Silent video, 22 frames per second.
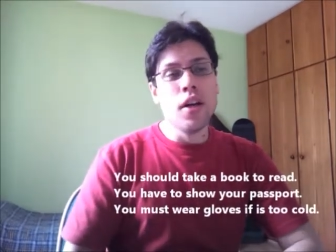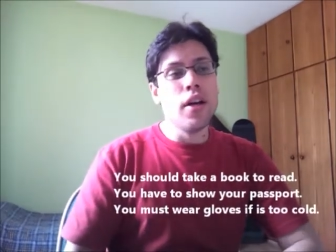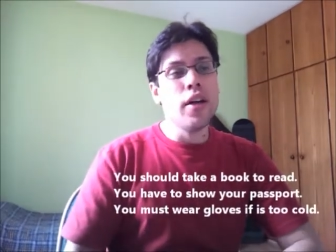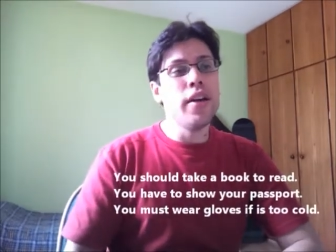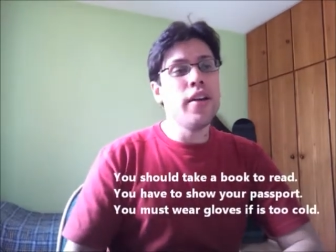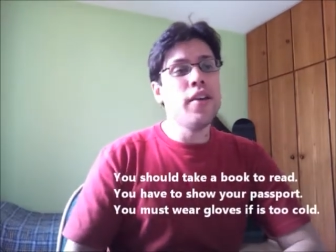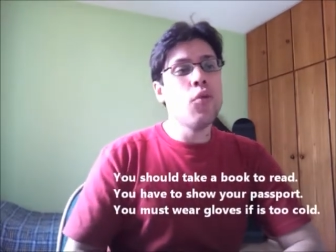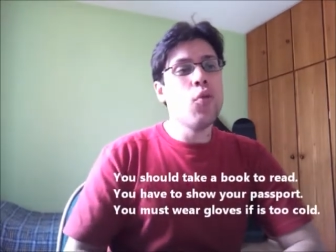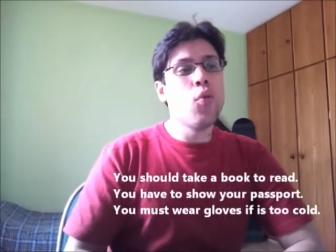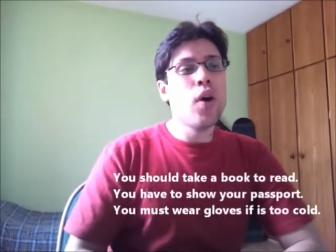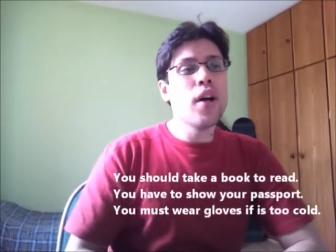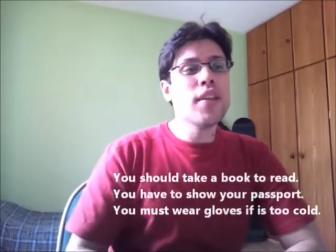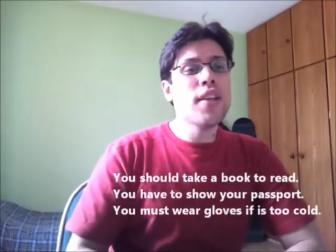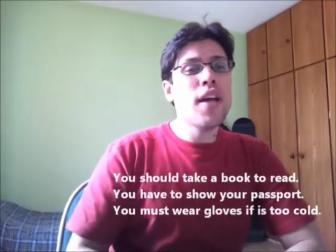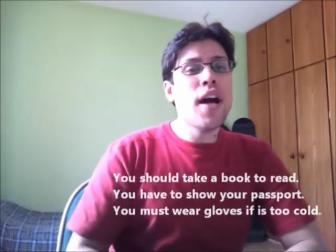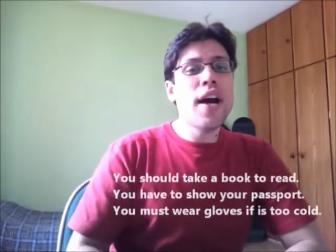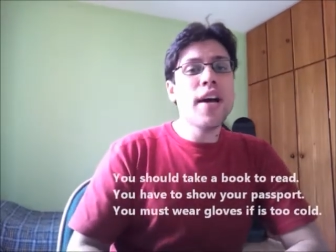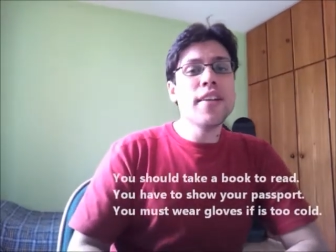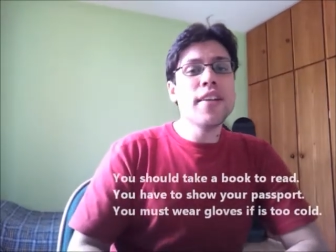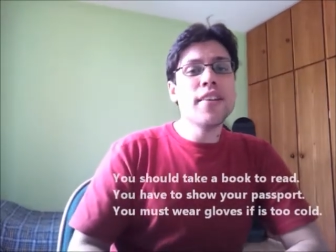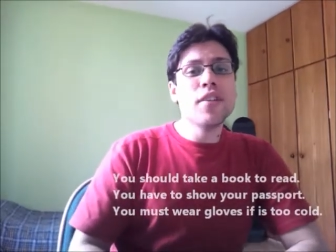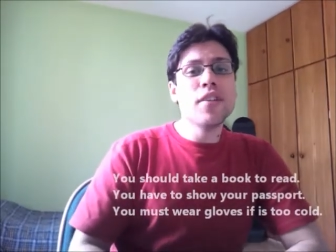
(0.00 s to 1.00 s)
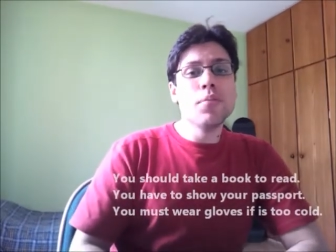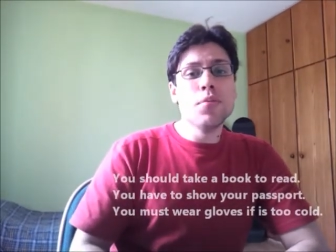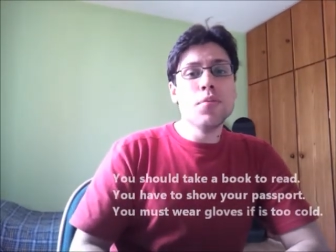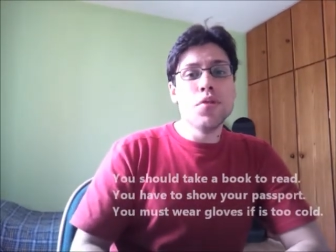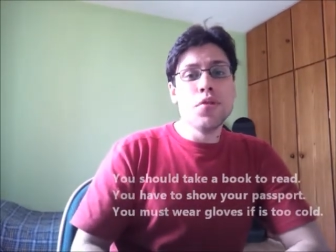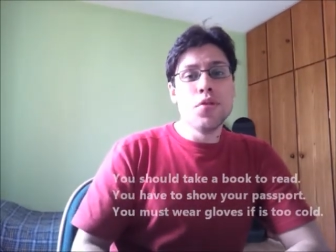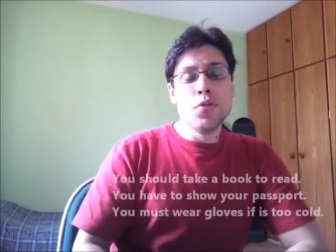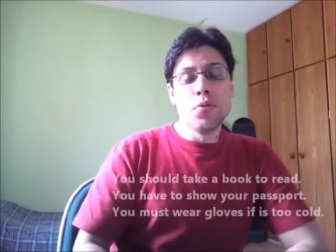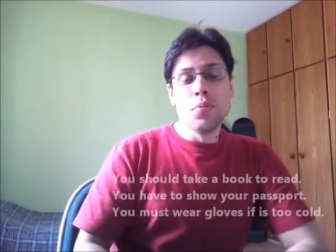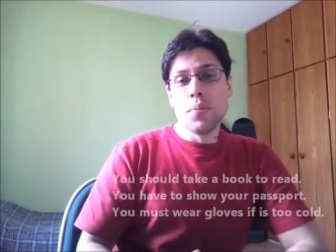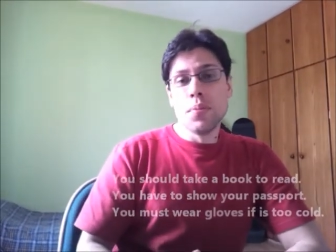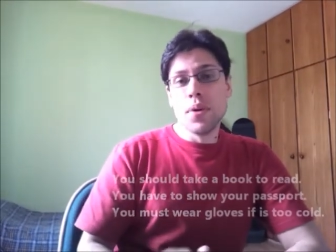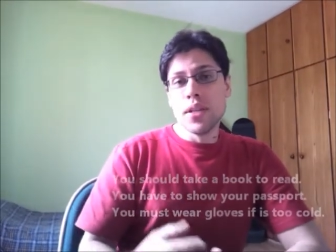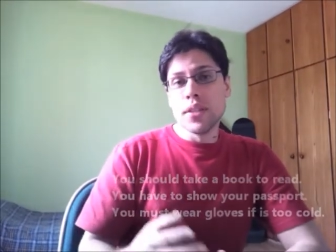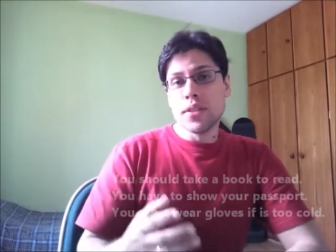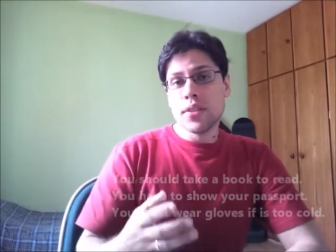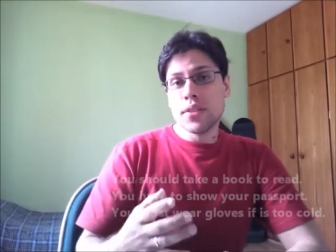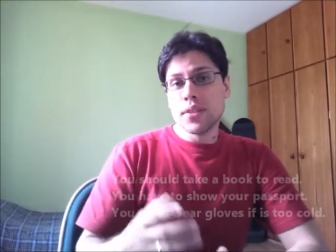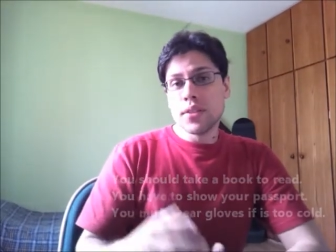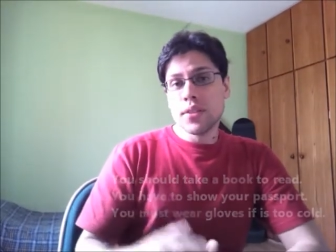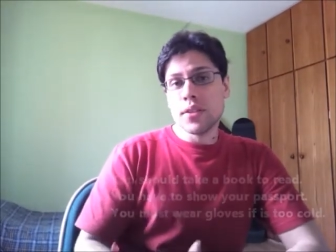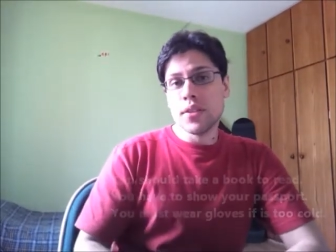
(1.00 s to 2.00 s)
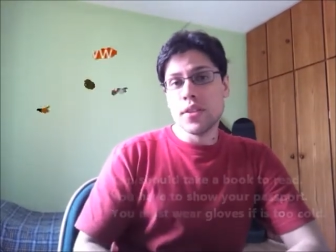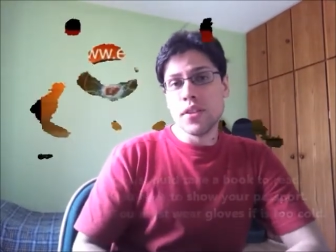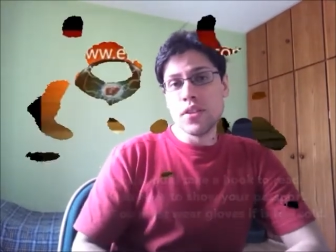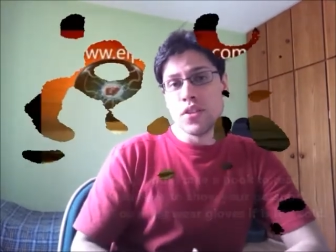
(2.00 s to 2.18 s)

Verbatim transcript: And what items you must